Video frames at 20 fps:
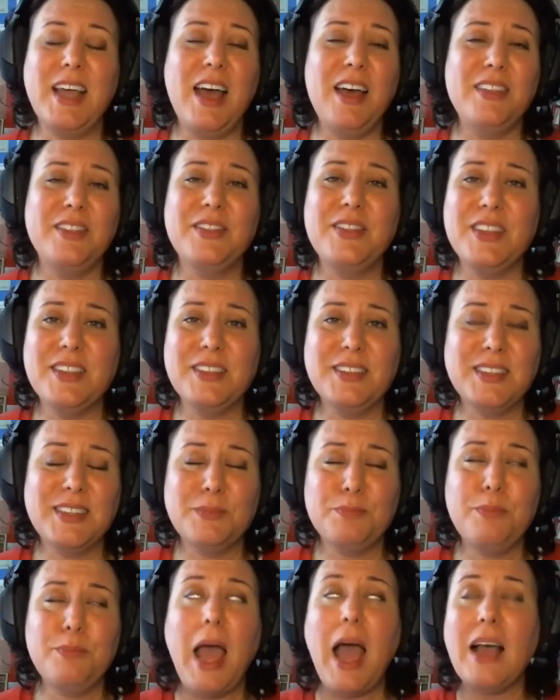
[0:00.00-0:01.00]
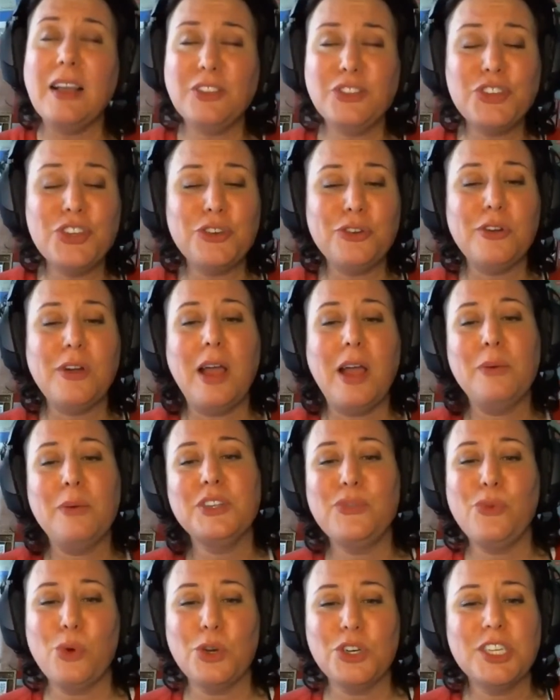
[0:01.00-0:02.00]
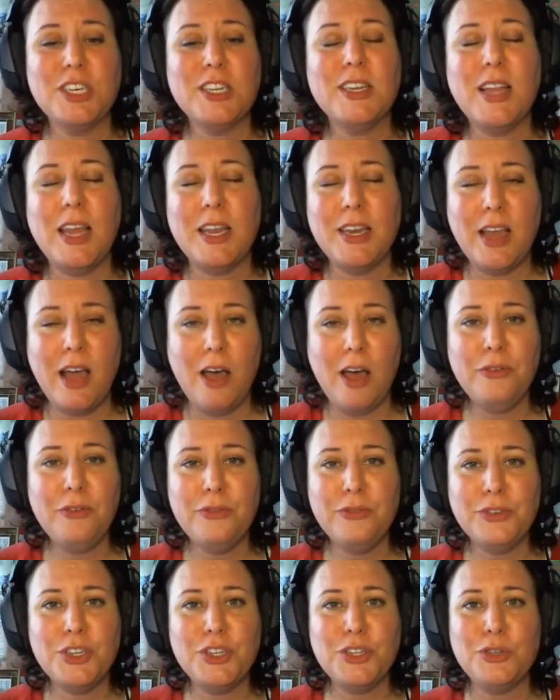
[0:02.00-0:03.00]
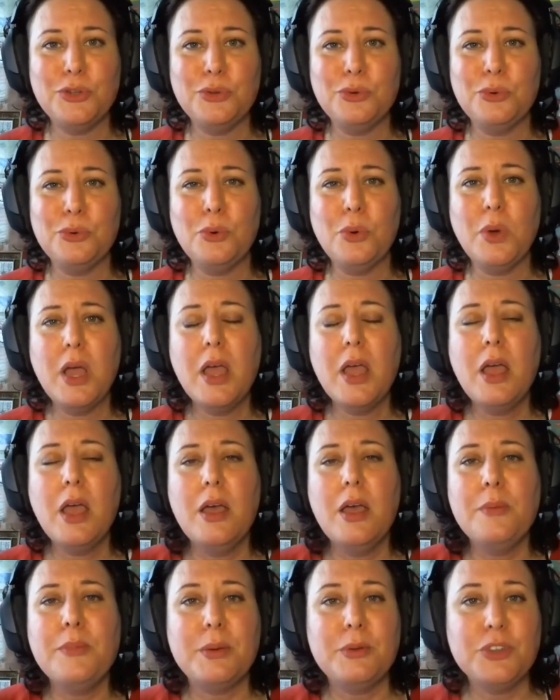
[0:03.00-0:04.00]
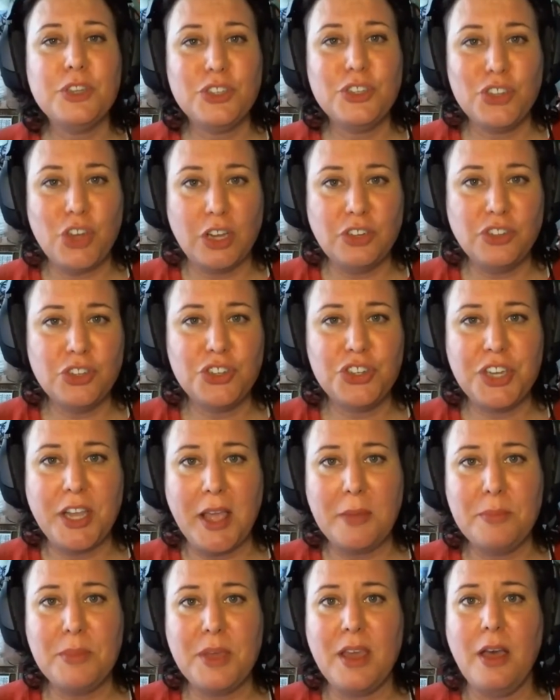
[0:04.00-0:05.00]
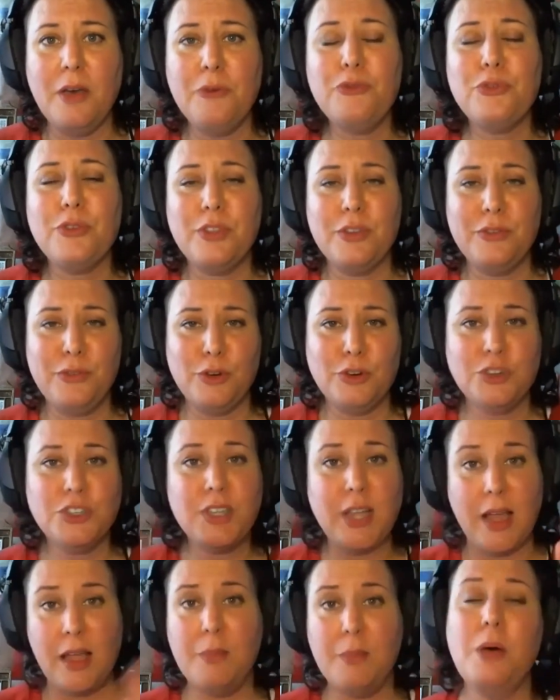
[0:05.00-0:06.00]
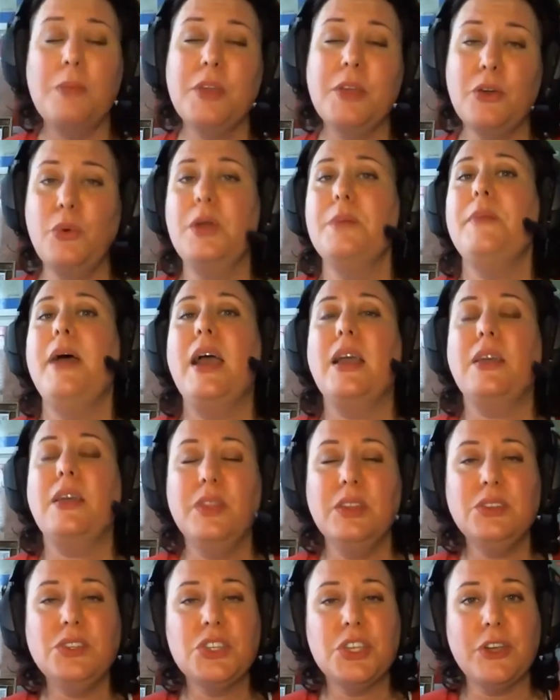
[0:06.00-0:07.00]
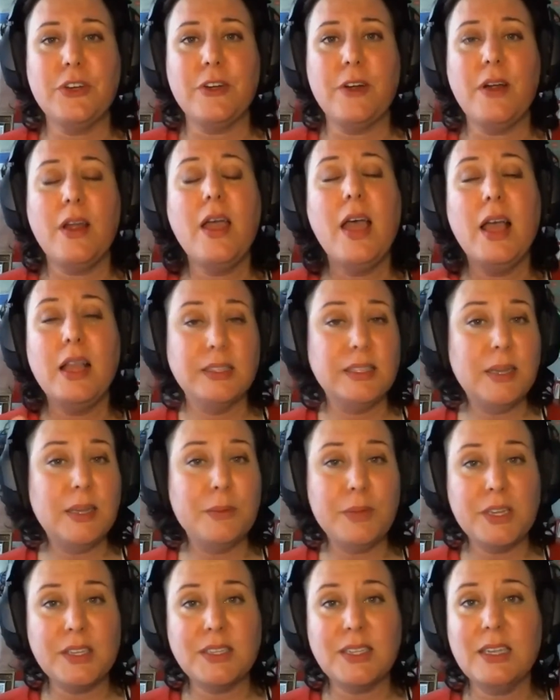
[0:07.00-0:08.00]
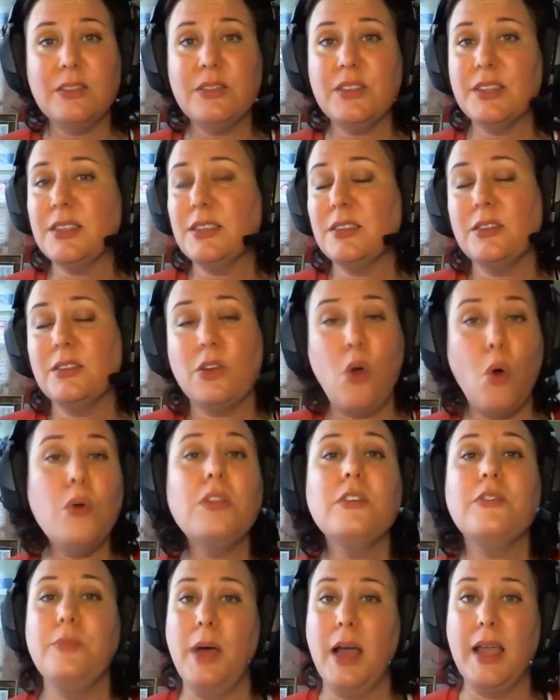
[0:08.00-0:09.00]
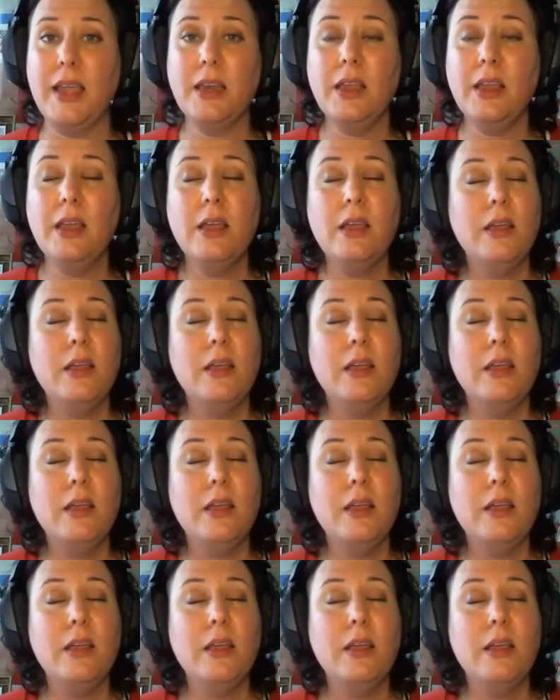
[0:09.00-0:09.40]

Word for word: Uh, this past year, I was fortunate enough to be able to judge a GABF for the first time. I'll be going back this year, and somebody said, This is a goal of mine.